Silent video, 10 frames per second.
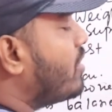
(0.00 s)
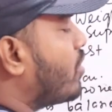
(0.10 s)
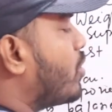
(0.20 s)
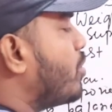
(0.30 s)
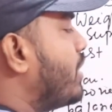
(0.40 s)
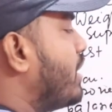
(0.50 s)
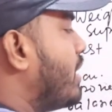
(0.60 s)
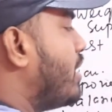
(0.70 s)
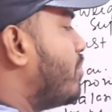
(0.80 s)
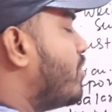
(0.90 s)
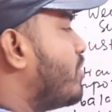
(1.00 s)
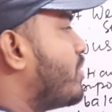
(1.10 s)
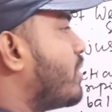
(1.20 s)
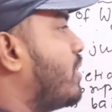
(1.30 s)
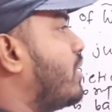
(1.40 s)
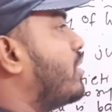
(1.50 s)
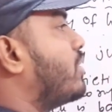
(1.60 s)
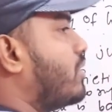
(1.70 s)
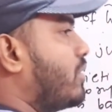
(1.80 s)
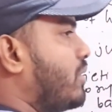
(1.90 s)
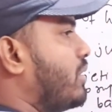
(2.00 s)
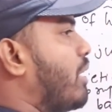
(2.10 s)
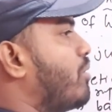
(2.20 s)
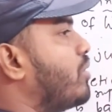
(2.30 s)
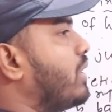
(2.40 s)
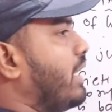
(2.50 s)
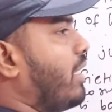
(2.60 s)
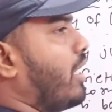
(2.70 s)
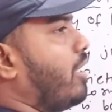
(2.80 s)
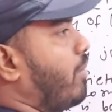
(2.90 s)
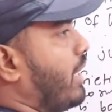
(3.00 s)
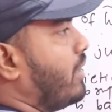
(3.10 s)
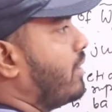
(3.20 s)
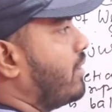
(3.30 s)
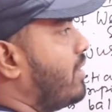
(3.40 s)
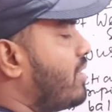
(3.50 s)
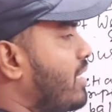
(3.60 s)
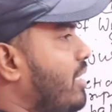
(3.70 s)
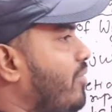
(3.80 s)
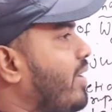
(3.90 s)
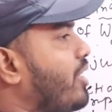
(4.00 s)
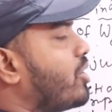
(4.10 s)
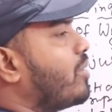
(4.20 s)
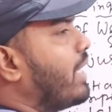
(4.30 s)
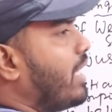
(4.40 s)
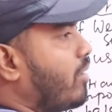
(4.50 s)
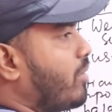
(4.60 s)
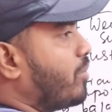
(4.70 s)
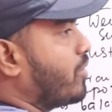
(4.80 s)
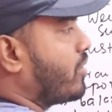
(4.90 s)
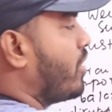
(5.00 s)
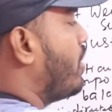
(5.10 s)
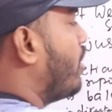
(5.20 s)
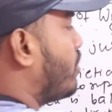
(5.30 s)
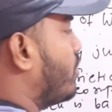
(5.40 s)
is automatically moves down to the inclined plane. This is the definition of angle of repose. So